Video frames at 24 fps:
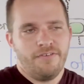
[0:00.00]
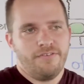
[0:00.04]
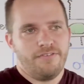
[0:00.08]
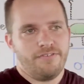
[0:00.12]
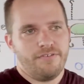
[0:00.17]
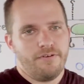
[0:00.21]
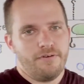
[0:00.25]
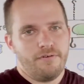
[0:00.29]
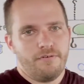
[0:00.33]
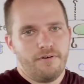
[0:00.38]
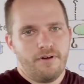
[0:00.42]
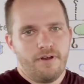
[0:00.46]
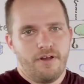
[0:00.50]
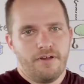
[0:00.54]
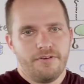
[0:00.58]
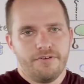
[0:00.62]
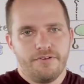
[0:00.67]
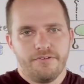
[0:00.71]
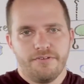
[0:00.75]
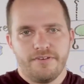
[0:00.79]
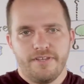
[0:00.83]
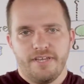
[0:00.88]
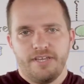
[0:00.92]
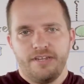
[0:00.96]
So
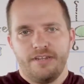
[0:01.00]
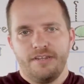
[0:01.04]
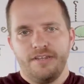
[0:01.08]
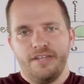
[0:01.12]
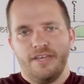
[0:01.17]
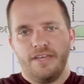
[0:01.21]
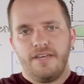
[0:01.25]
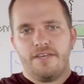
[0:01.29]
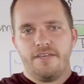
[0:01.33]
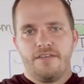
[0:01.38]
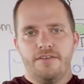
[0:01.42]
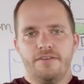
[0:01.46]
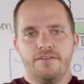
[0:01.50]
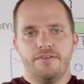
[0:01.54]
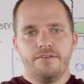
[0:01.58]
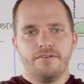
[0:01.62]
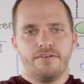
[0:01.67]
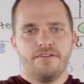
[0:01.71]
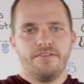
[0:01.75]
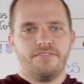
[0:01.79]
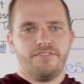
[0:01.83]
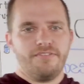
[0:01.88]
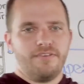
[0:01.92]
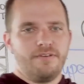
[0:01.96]
on your day-to-day,
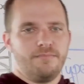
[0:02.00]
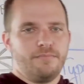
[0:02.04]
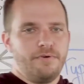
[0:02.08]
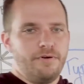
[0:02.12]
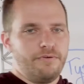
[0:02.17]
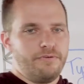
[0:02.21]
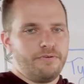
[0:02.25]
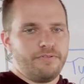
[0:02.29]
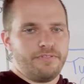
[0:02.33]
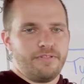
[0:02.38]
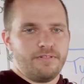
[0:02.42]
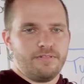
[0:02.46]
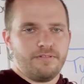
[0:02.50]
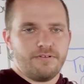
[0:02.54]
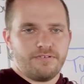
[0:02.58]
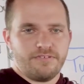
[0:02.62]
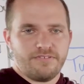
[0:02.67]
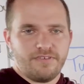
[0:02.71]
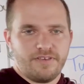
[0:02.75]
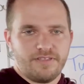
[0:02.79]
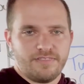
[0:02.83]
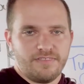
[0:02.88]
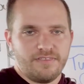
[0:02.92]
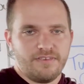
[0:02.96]
you're going to see a motor that
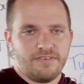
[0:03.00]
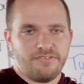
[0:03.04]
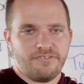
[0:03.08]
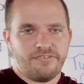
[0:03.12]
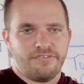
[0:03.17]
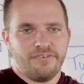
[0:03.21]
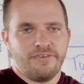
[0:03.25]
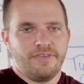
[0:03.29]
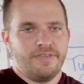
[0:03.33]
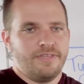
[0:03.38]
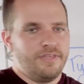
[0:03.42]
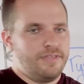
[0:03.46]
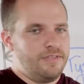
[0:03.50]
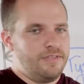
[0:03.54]
looks like this,